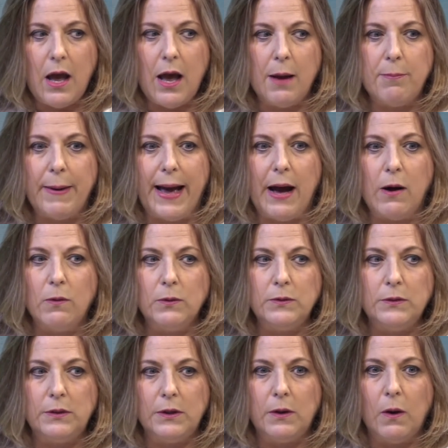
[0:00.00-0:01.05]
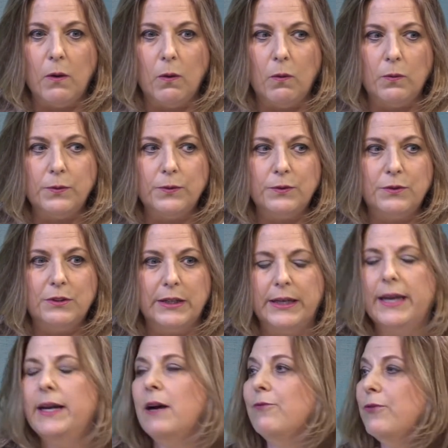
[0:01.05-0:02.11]
about, you know,
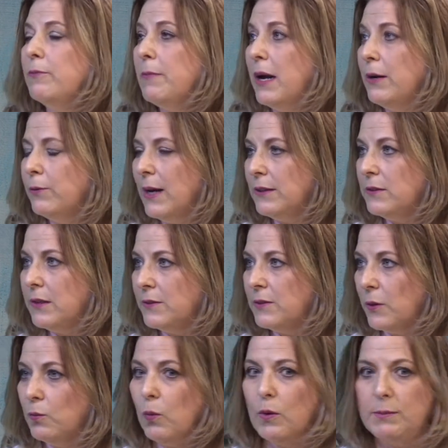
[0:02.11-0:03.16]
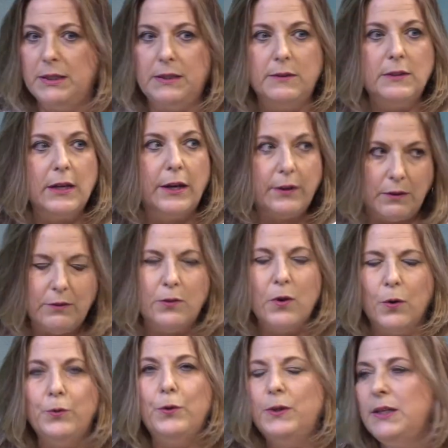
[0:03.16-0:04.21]
sticking up for my rights as a woman and saying, you
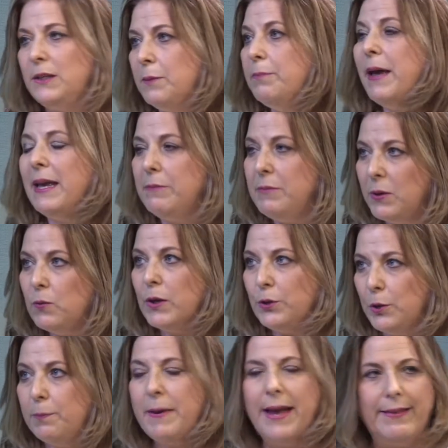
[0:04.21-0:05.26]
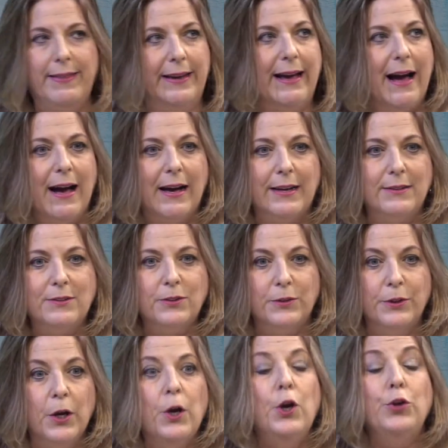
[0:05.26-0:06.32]
know, you need to pay me what you pay the guys,
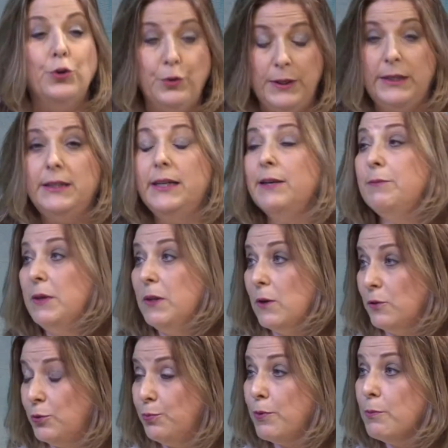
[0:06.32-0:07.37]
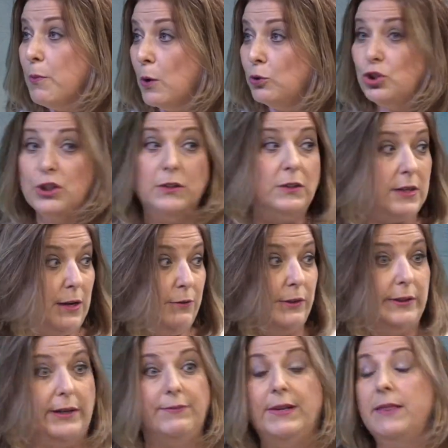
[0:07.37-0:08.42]
or you need to give me those promotions that
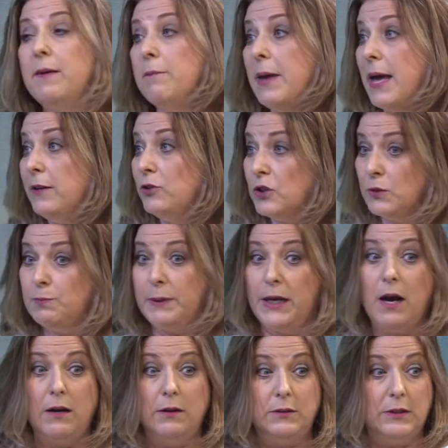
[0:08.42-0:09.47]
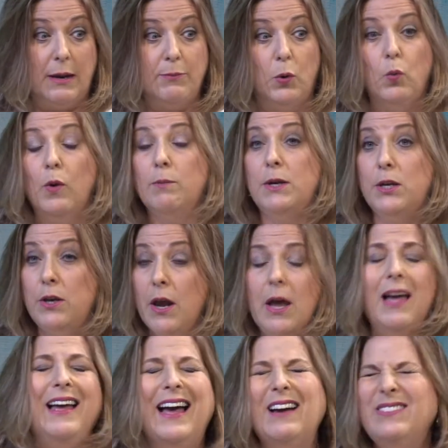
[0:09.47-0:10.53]
you're giving the men just because I'm a woman.
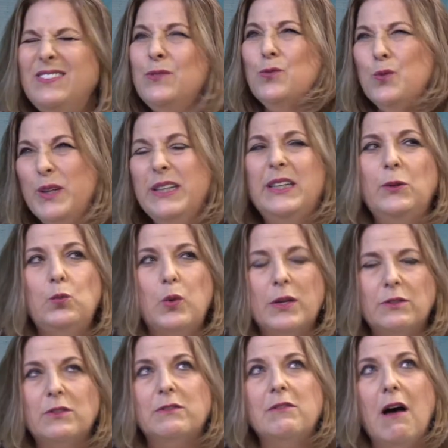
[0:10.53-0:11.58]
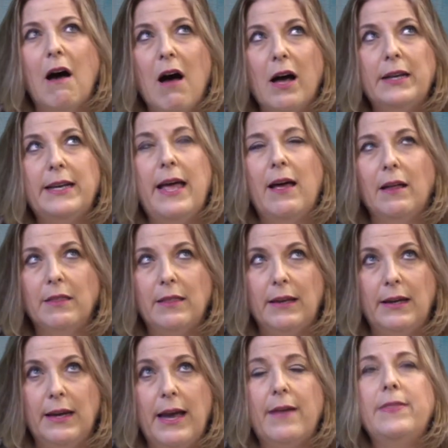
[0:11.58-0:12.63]
I really was not
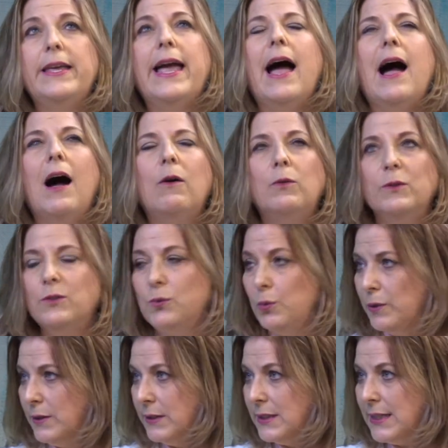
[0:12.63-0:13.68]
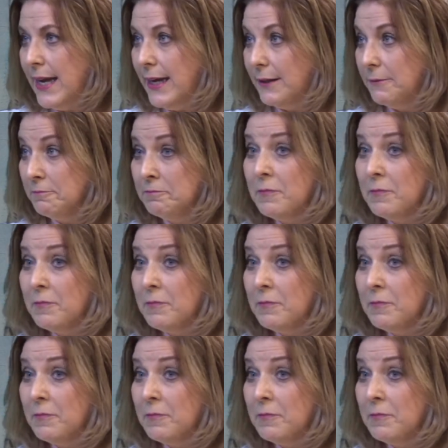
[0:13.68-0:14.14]
healthy, and the hours were insane.